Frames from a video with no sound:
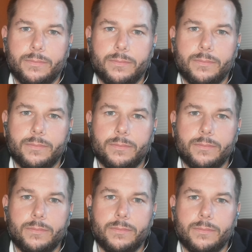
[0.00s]

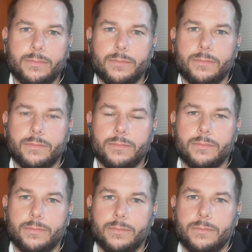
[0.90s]

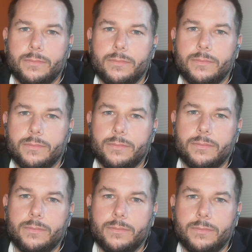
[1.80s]

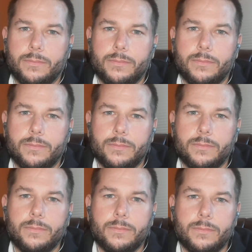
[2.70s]

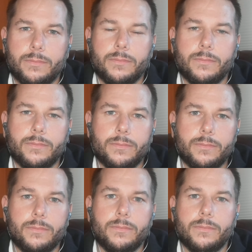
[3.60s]

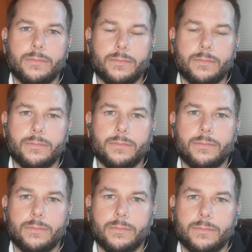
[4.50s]

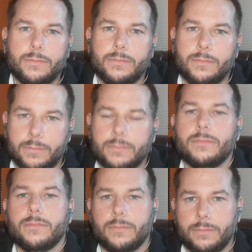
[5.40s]

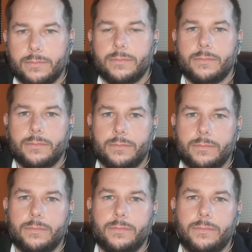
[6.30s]

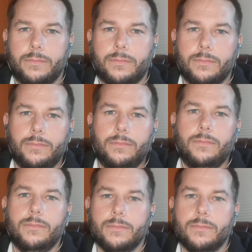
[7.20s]
(not speaking)